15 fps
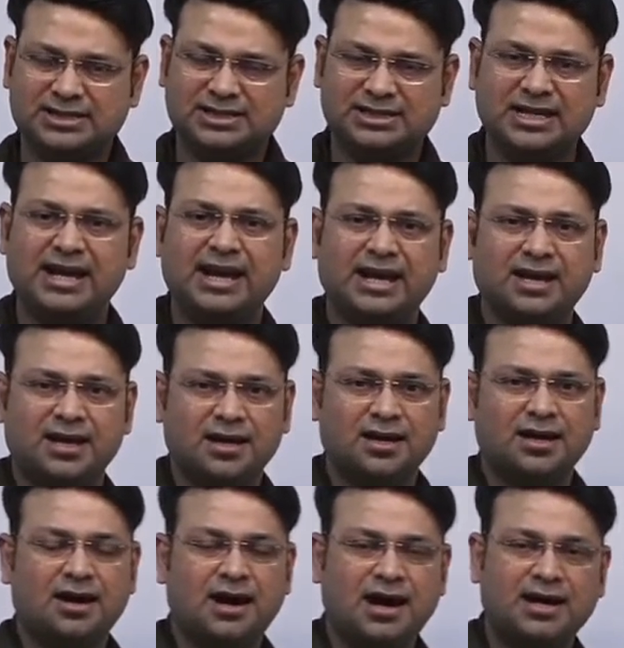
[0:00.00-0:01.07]
Stay
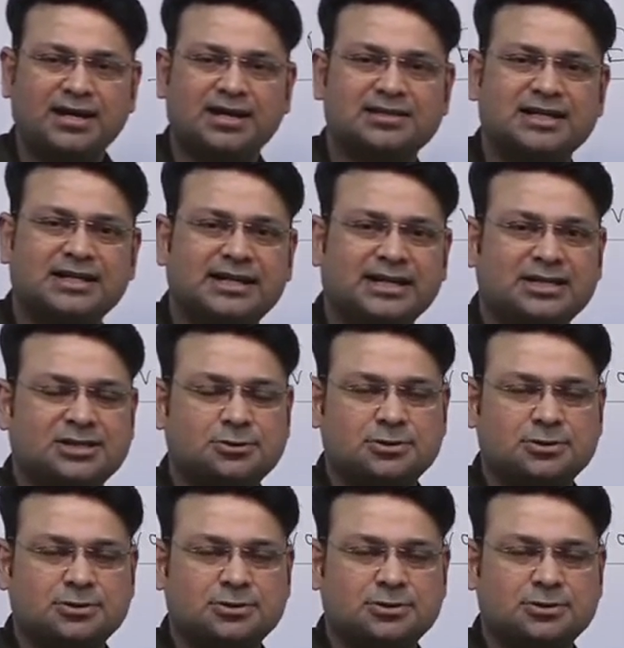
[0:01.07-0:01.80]
energetic,